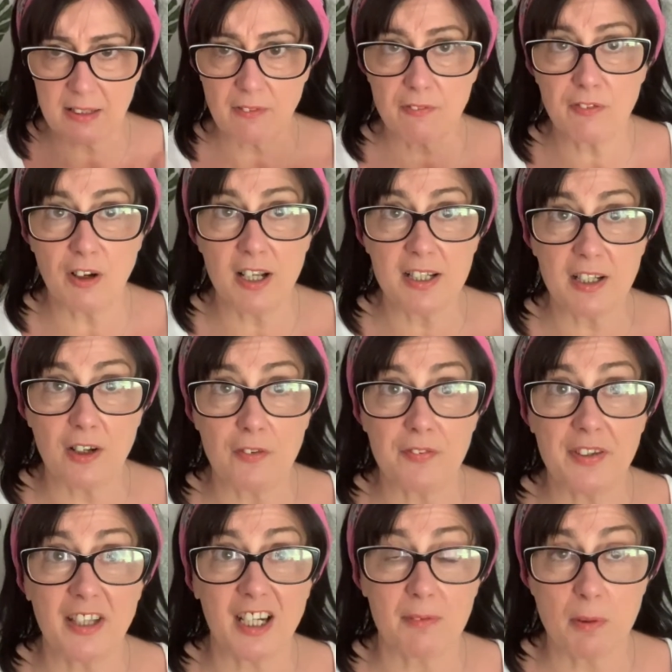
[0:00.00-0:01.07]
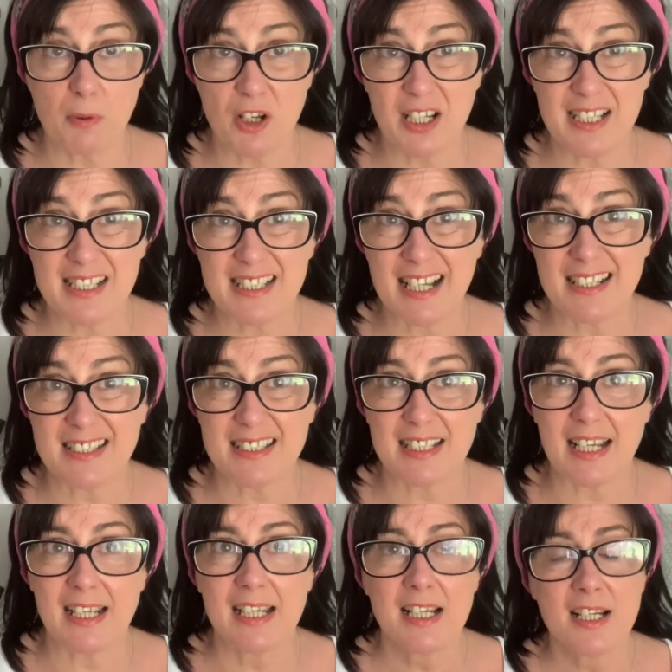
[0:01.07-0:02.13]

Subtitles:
Friday off, and I'm going to be working Saturday.